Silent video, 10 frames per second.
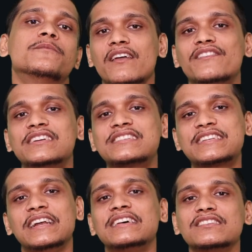If it
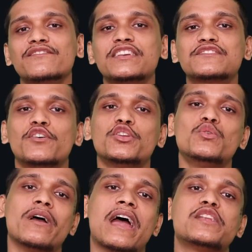still doesn't fix for
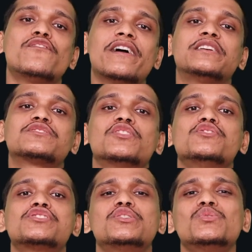you and you find a
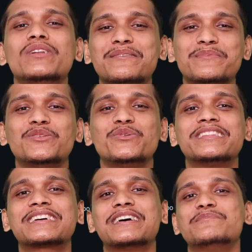solution, do let me know
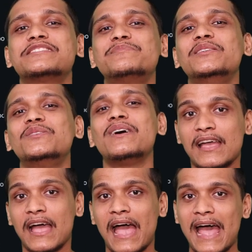in the comments below.
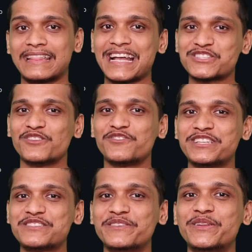And that's all for
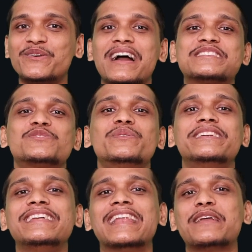this video guys. Do
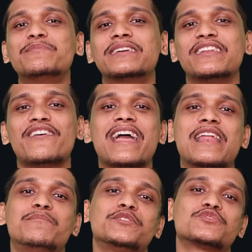hit the like button if I
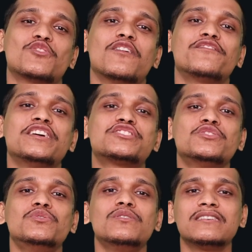helped you solve the
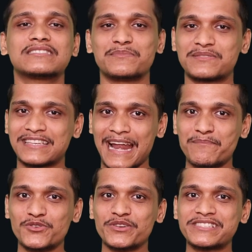issue.
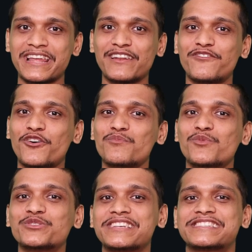Subscribe to our channel for
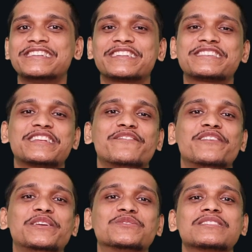more such interesting
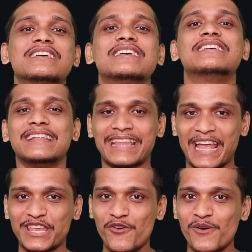videos.
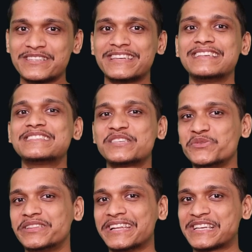Thank you for watching. See
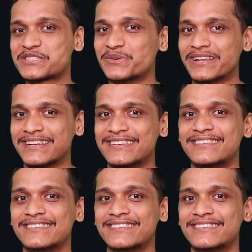you in the next one.